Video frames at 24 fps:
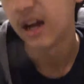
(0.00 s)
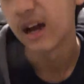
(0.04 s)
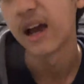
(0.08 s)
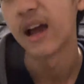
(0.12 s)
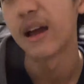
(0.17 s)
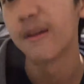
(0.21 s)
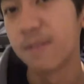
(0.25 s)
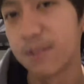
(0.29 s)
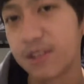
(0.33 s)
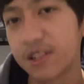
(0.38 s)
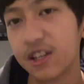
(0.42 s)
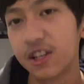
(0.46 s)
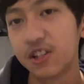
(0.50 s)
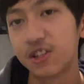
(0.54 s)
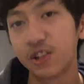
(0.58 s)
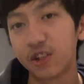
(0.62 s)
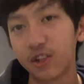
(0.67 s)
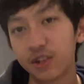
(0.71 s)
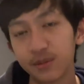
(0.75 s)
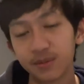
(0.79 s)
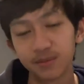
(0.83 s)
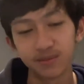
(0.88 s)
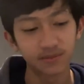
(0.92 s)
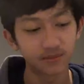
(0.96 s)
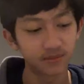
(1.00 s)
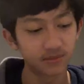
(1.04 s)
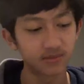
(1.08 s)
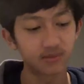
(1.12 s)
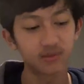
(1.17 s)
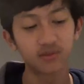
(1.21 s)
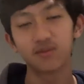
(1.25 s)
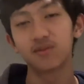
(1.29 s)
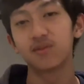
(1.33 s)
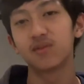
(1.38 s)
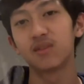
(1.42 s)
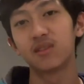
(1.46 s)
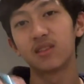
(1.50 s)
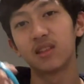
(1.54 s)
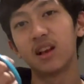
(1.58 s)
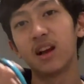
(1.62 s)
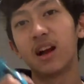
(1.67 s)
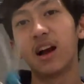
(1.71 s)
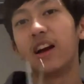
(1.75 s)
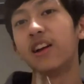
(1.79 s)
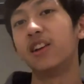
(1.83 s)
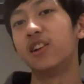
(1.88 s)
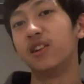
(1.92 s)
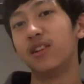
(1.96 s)
I have a scissor.
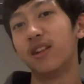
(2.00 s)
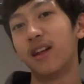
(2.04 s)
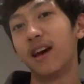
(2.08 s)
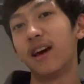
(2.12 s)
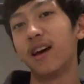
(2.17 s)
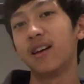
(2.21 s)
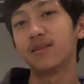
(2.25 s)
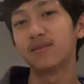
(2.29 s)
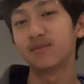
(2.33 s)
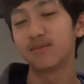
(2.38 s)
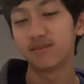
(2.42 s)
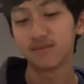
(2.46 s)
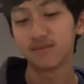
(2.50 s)
I knew that.